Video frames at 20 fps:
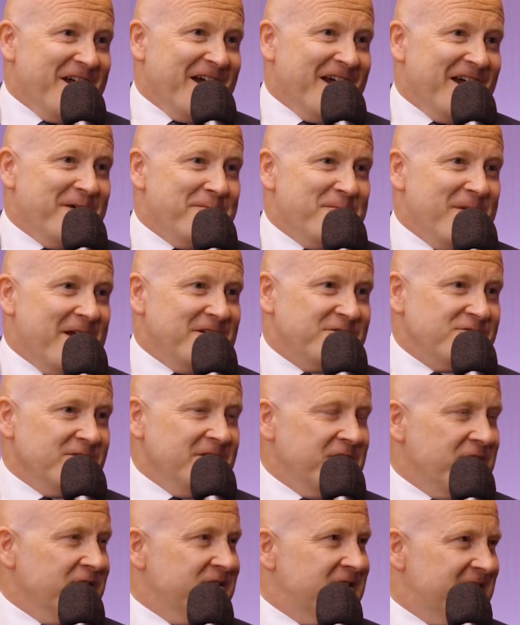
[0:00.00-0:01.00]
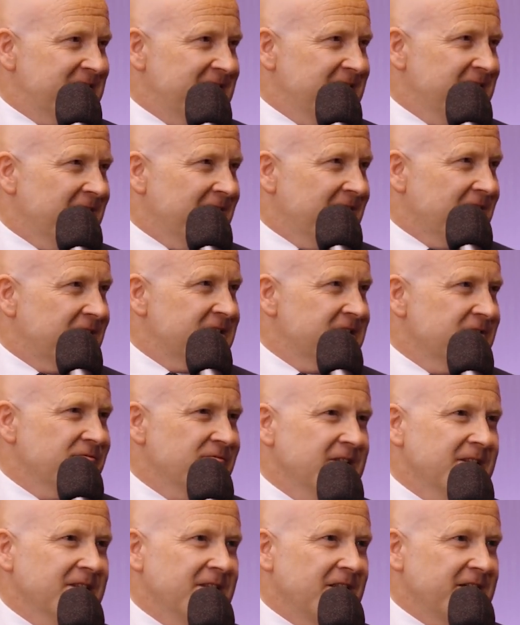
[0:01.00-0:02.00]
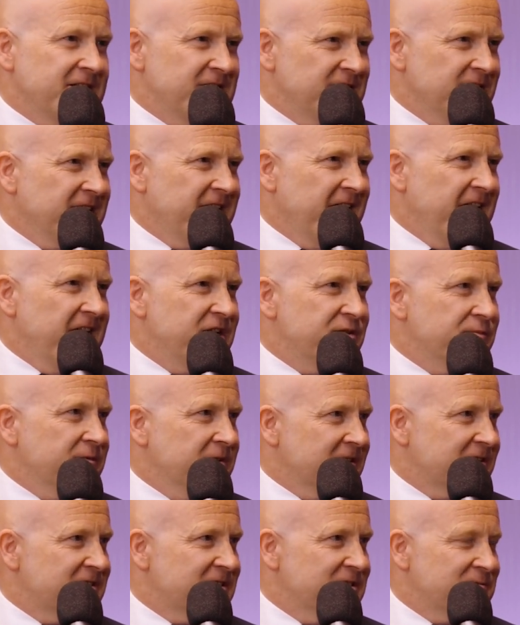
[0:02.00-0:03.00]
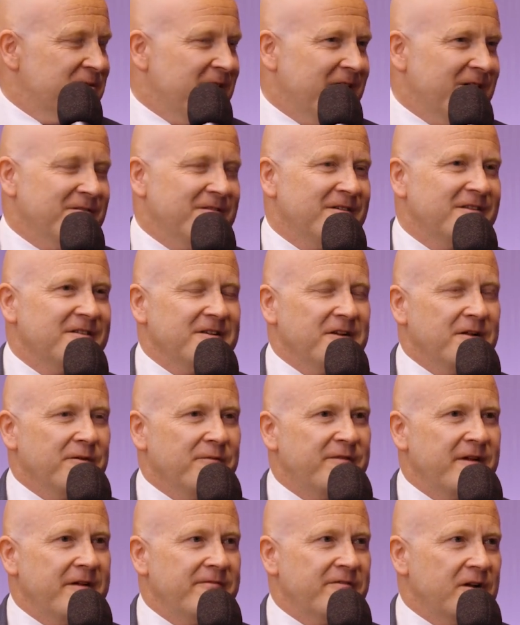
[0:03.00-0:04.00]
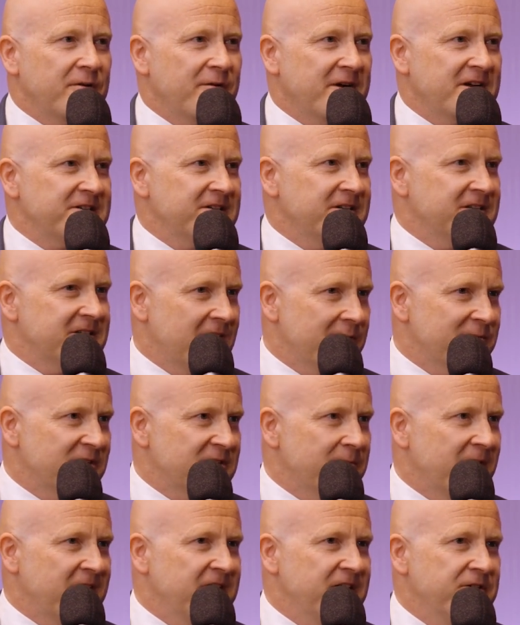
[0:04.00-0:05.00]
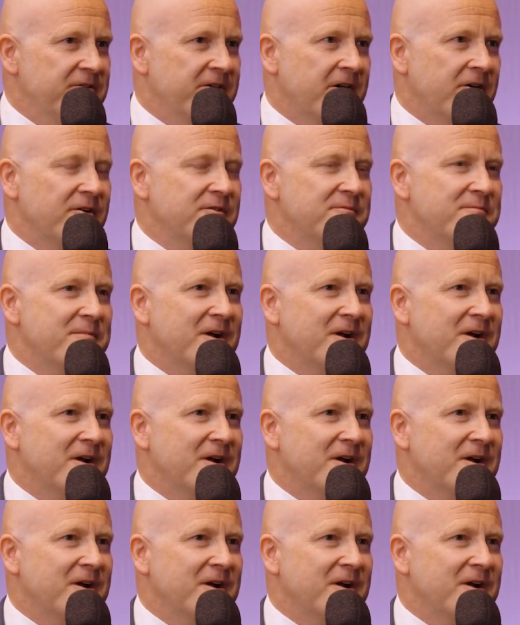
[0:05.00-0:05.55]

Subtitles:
it's really good to see that, because they really like to engage with us as well. You know, favourite question is how much money you earn,